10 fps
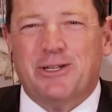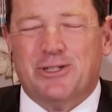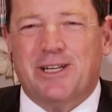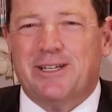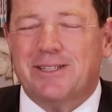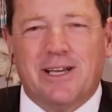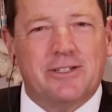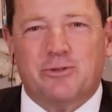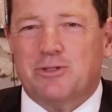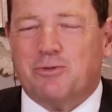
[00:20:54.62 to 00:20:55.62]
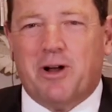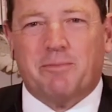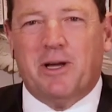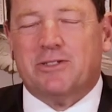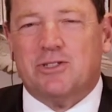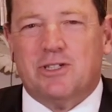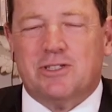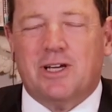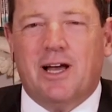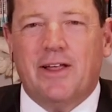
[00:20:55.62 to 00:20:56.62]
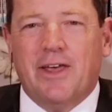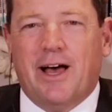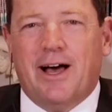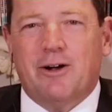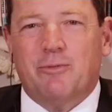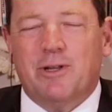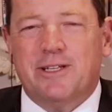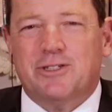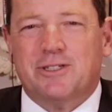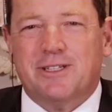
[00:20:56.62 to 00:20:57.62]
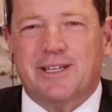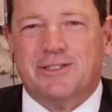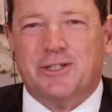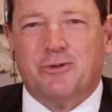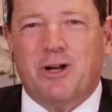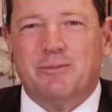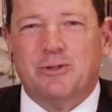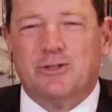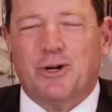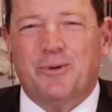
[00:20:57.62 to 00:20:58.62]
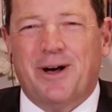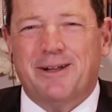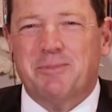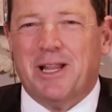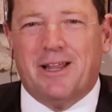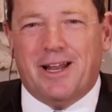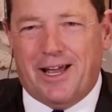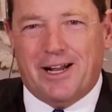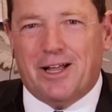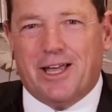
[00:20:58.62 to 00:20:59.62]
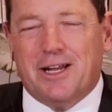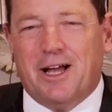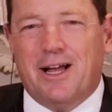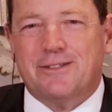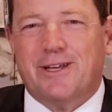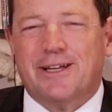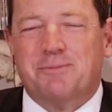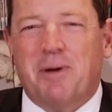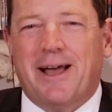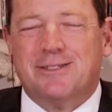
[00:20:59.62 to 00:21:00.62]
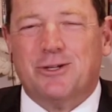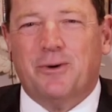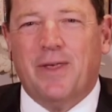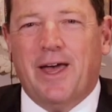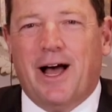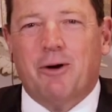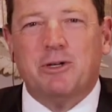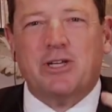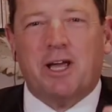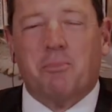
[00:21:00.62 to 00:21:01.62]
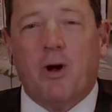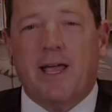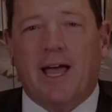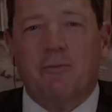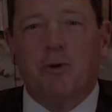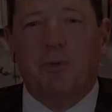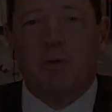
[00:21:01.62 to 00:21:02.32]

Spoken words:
He does answer his direct messages religiously. It's incredible. So middle of the night, I'll get a text back. So we'll take a break and we'll be right